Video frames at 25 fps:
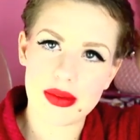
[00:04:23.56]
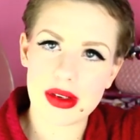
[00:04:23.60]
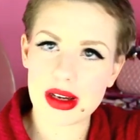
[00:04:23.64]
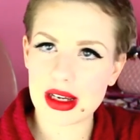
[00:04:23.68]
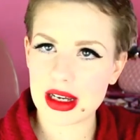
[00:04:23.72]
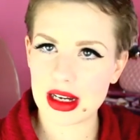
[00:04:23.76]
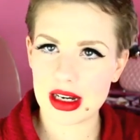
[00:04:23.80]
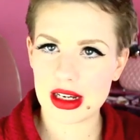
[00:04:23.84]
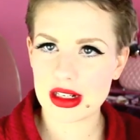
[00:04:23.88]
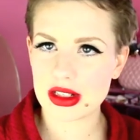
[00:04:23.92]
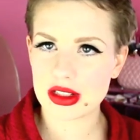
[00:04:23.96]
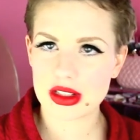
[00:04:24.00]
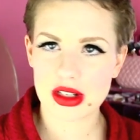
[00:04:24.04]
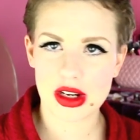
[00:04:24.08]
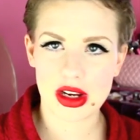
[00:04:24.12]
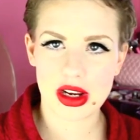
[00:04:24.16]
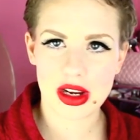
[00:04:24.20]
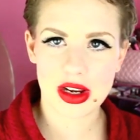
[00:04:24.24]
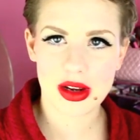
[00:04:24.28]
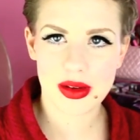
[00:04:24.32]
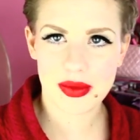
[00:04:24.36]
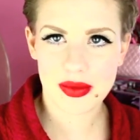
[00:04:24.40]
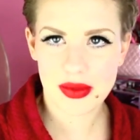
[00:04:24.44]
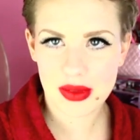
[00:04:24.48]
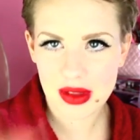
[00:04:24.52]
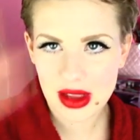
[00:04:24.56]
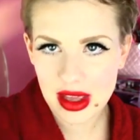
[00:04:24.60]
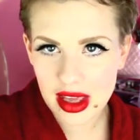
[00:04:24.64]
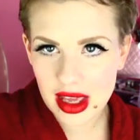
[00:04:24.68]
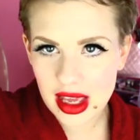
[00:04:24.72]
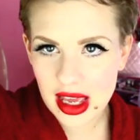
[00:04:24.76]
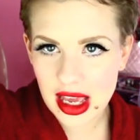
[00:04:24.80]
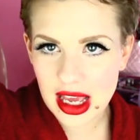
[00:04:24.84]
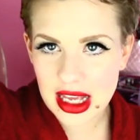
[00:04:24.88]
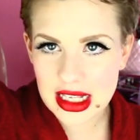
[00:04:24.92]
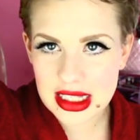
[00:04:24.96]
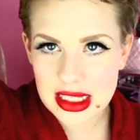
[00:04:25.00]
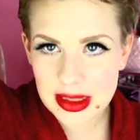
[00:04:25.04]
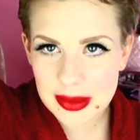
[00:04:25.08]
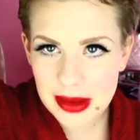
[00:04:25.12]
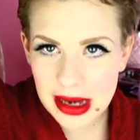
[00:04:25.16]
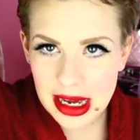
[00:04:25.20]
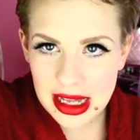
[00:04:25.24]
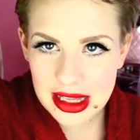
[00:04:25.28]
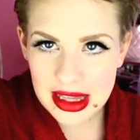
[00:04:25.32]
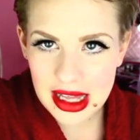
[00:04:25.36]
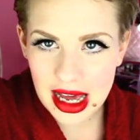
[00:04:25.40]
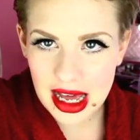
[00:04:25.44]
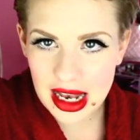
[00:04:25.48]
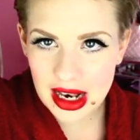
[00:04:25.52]
I can't show you. It's
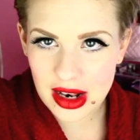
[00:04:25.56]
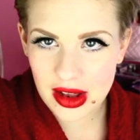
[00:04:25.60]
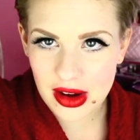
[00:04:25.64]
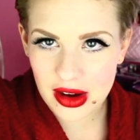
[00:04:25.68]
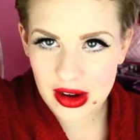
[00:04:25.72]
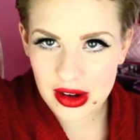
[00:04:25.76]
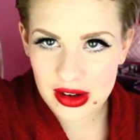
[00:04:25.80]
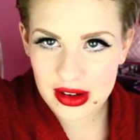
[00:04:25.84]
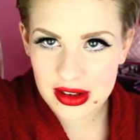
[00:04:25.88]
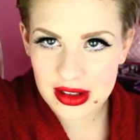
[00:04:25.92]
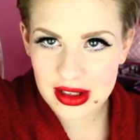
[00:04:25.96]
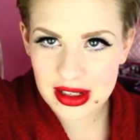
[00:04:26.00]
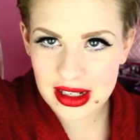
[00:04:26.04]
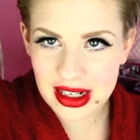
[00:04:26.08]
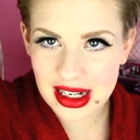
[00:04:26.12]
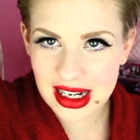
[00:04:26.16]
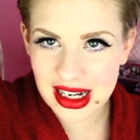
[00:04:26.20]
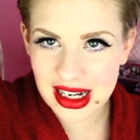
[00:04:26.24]
about that long.